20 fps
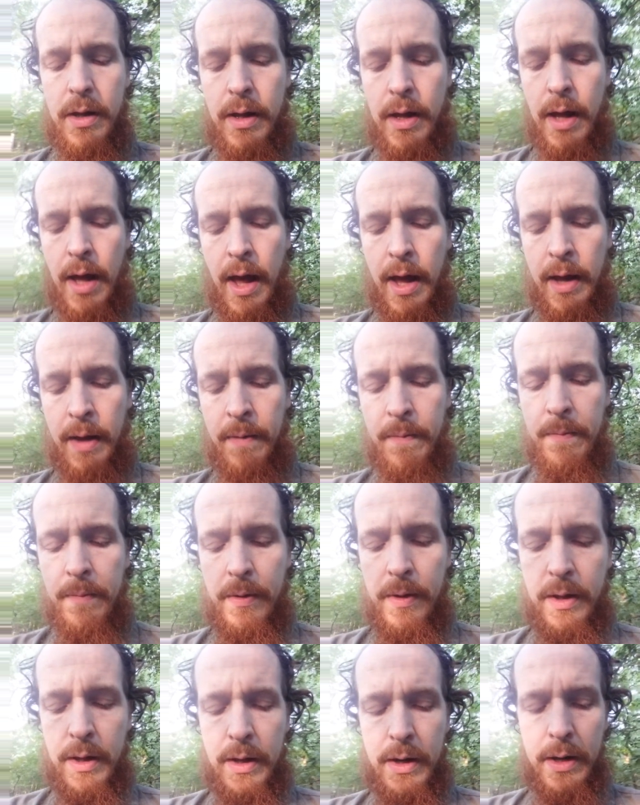Hey,
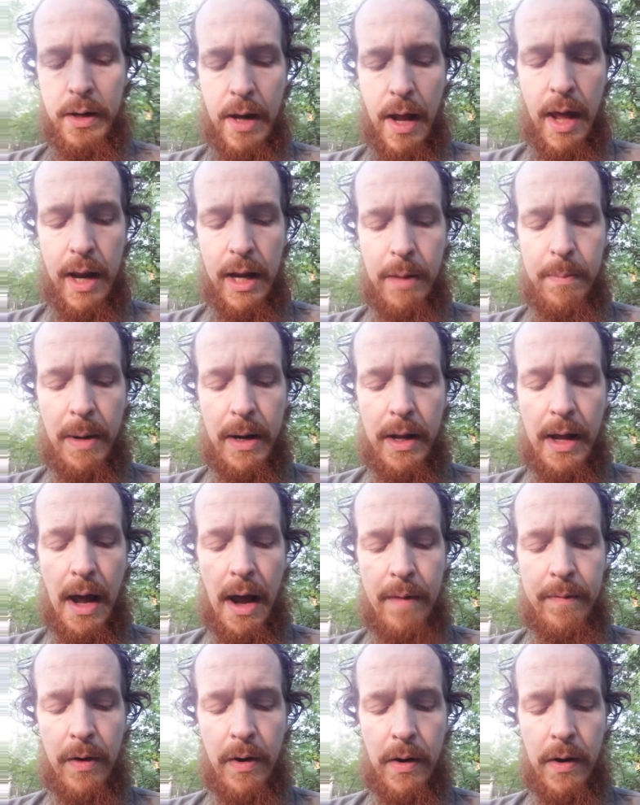did anybody
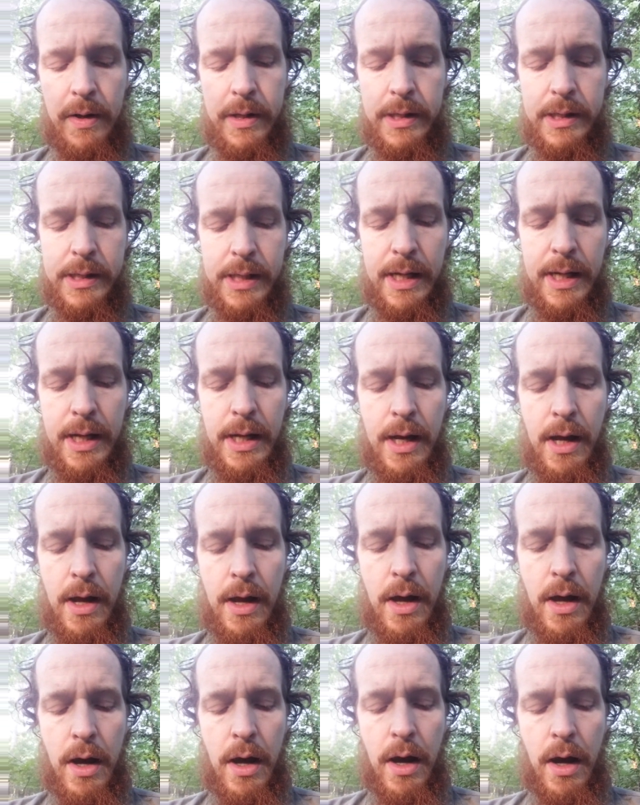ever see,
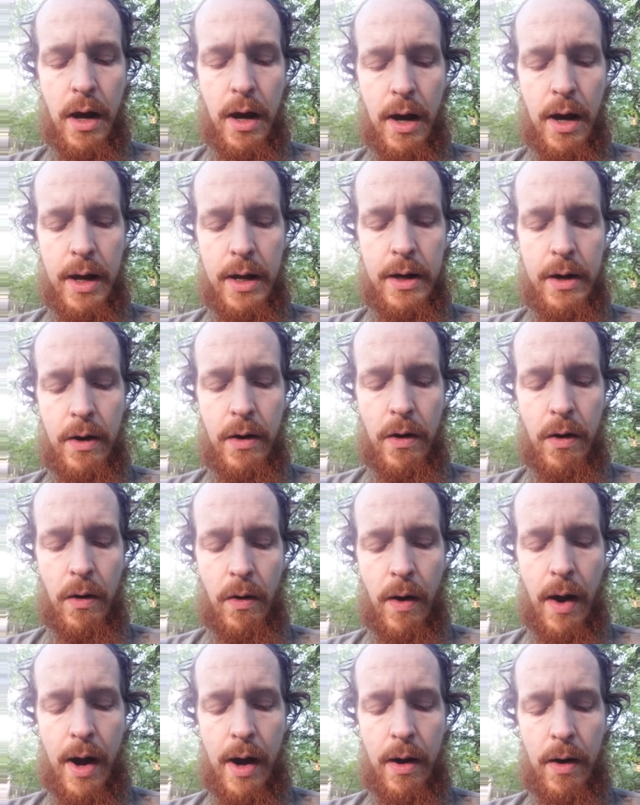hide, or
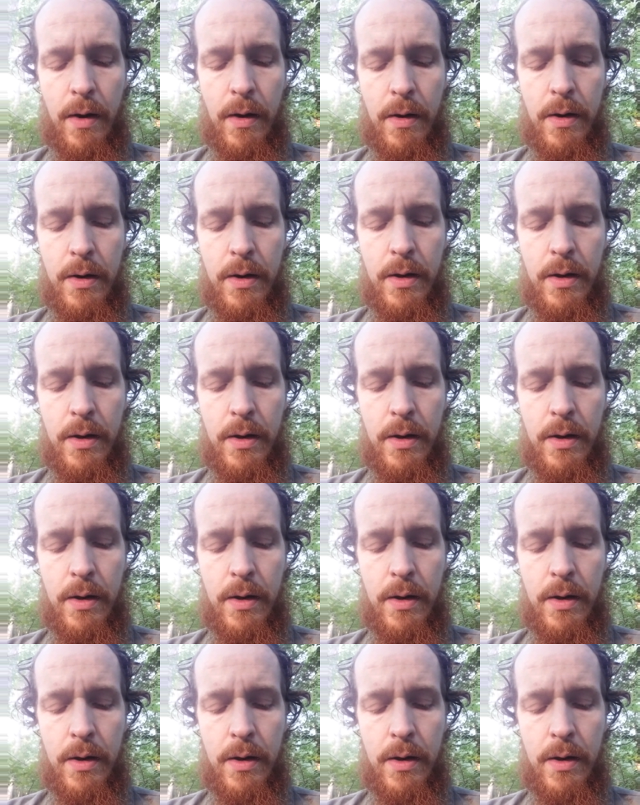hair